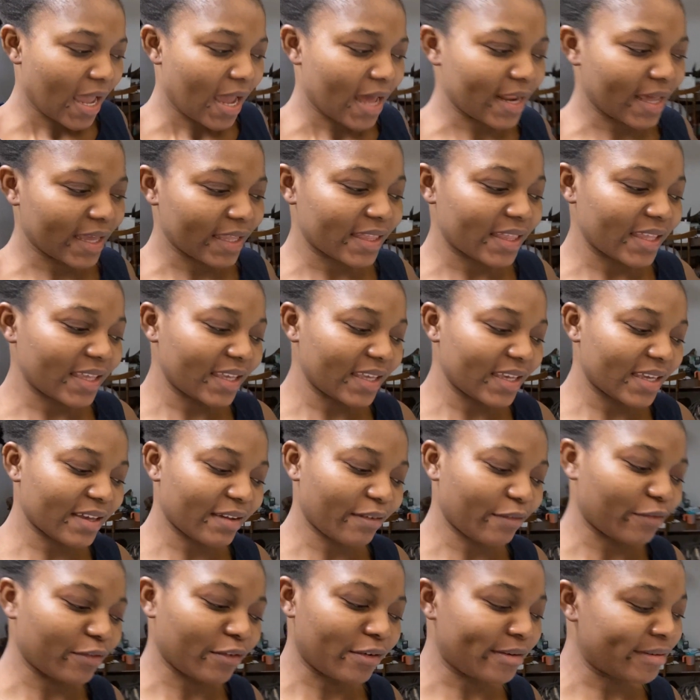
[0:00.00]
And I think
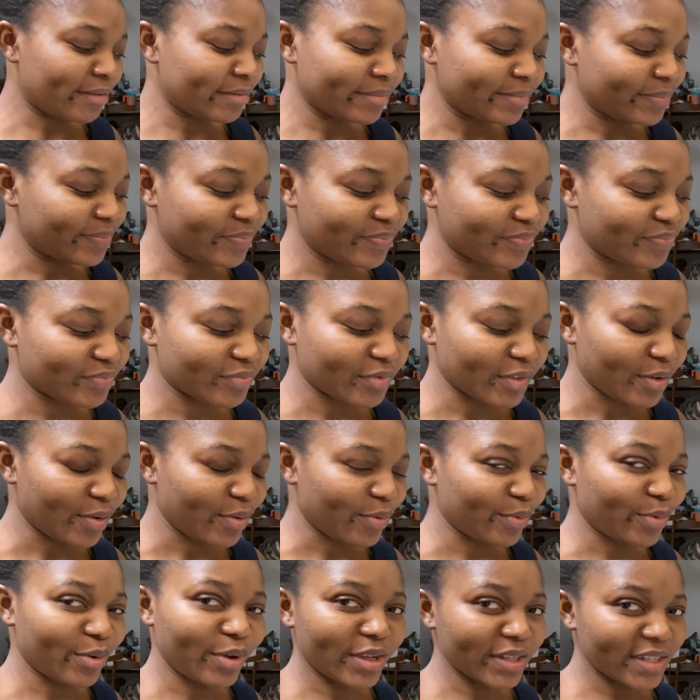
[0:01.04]
from
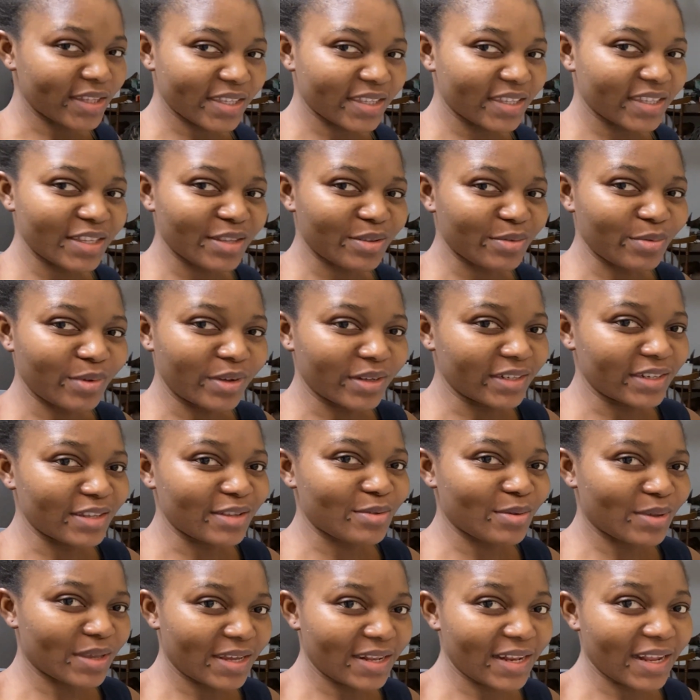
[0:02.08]
what this one
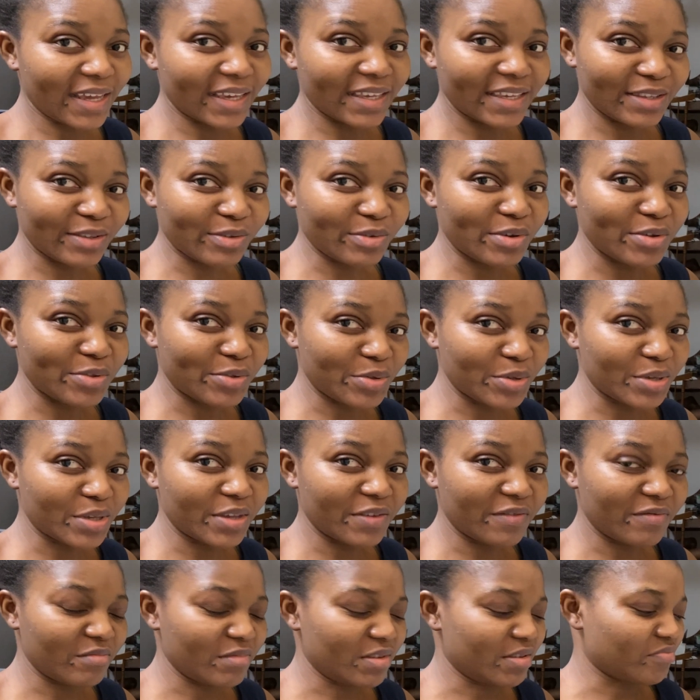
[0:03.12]
is looking like it's going to
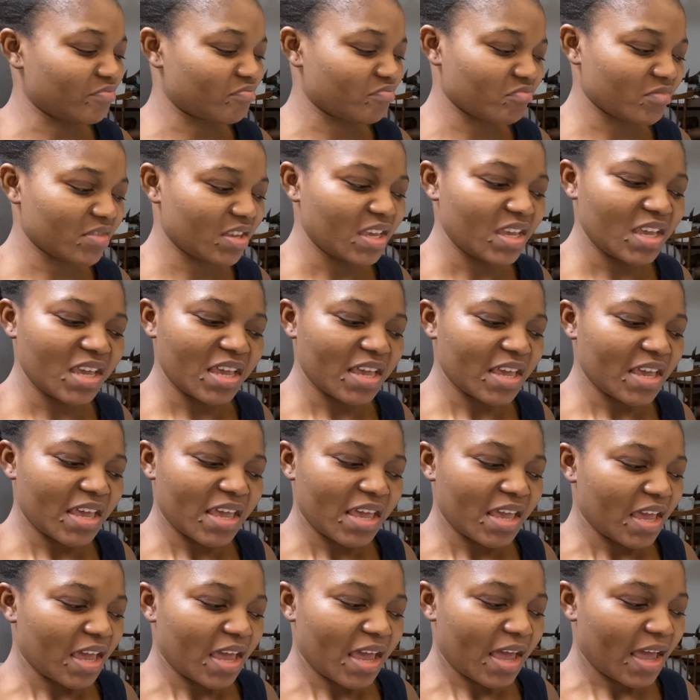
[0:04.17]
give me,
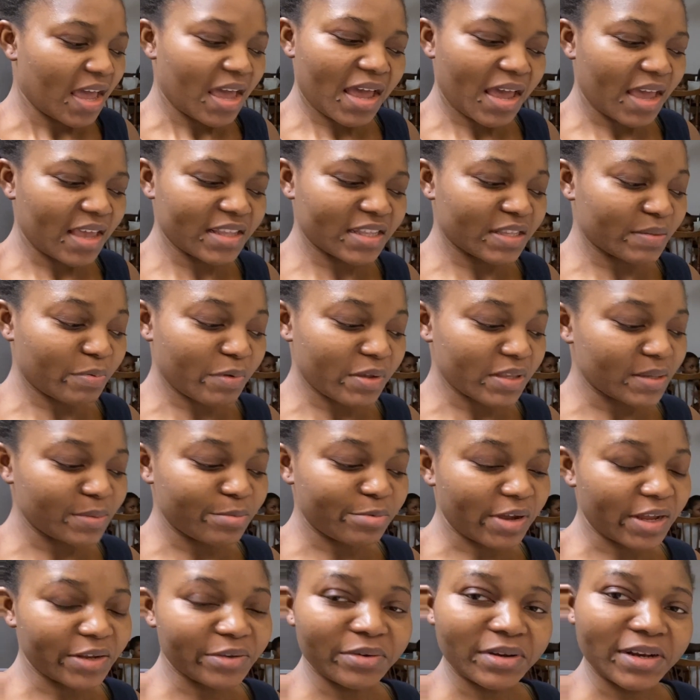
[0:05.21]
it's
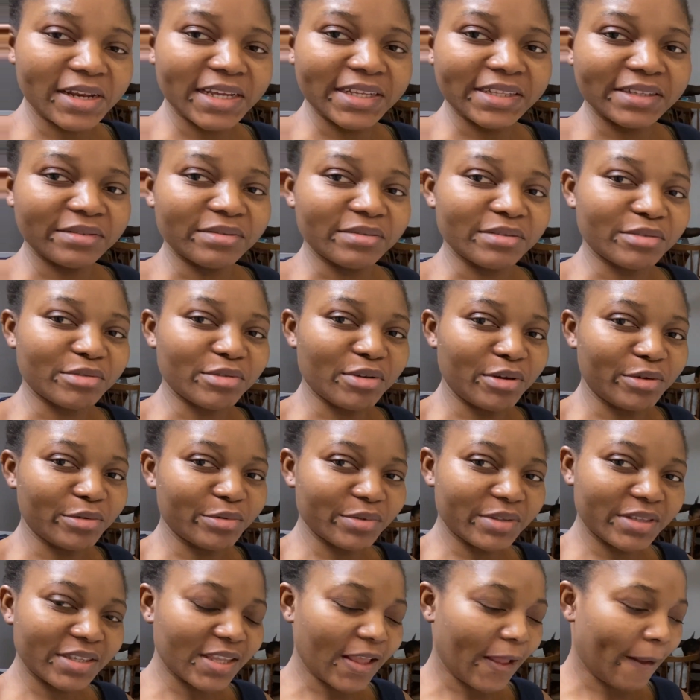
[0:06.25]
possible I don't like the
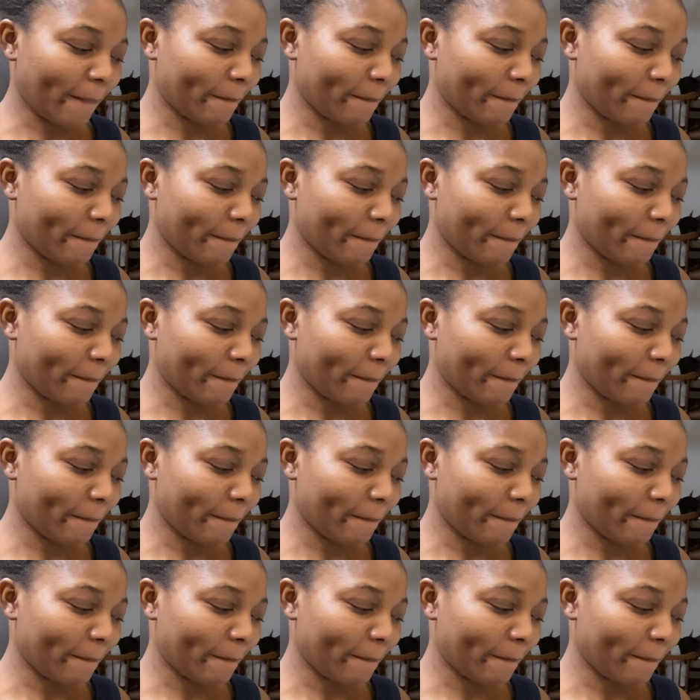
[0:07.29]
result.